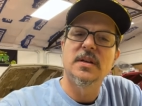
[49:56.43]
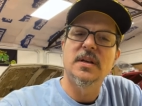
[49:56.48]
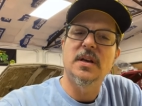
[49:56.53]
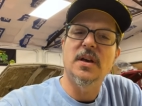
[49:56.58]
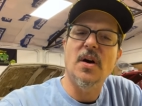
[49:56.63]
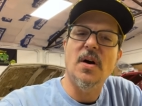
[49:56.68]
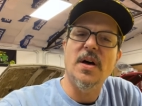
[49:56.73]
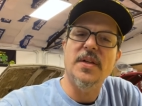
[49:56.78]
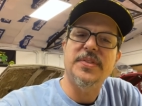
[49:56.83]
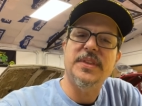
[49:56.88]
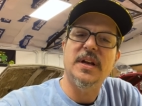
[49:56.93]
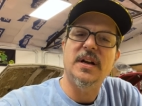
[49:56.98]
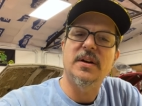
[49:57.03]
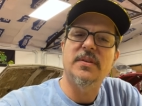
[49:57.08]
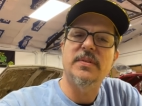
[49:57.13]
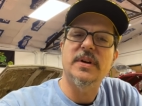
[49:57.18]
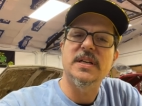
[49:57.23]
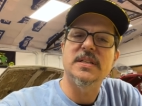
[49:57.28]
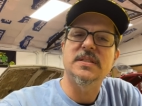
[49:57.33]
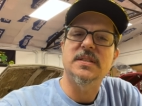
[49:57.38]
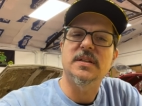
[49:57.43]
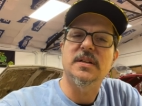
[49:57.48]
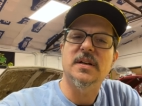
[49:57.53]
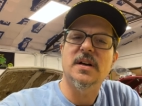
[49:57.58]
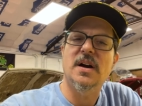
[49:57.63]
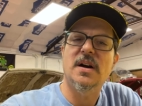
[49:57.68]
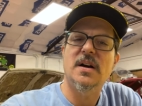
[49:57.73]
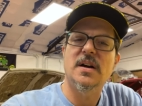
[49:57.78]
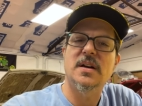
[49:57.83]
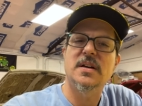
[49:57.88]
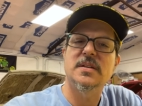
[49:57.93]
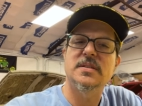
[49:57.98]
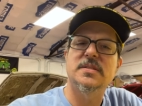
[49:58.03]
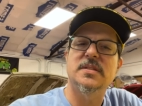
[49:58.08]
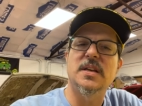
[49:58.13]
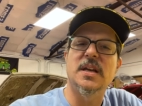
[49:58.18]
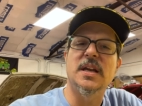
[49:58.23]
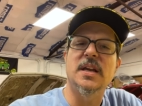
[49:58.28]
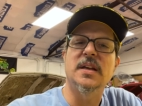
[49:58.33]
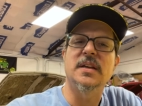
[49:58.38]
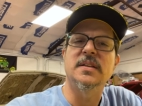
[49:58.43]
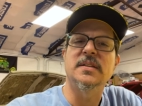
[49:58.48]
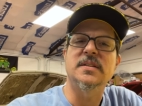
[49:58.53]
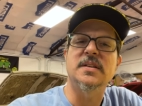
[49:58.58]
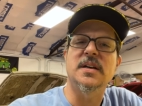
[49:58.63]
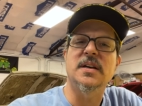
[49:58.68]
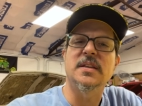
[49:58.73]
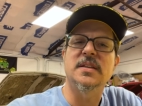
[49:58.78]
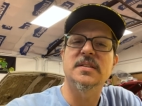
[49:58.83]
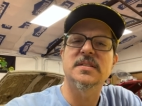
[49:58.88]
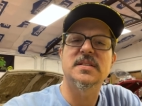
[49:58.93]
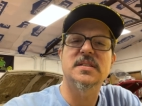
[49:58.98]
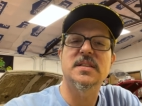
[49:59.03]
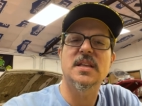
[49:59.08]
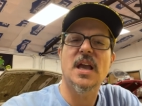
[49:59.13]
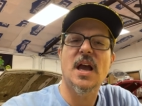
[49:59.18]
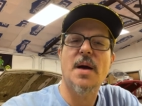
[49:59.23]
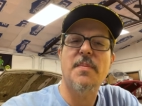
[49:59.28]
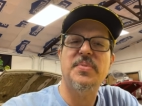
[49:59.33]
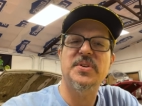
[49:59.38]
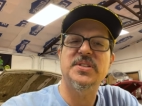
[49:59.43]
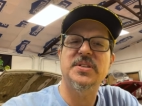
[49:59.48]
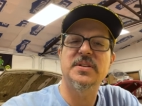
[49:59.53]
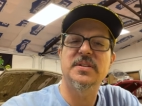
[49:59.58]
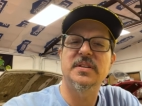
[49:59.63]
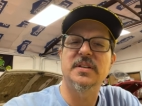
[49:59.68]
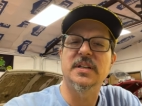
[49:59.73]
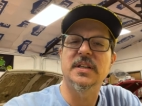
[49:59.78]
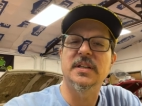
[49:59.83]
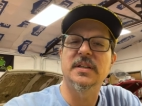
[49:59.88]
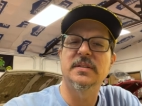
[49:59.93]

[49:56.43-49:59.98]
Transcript: go out there and race their cars, and this is the opportunity.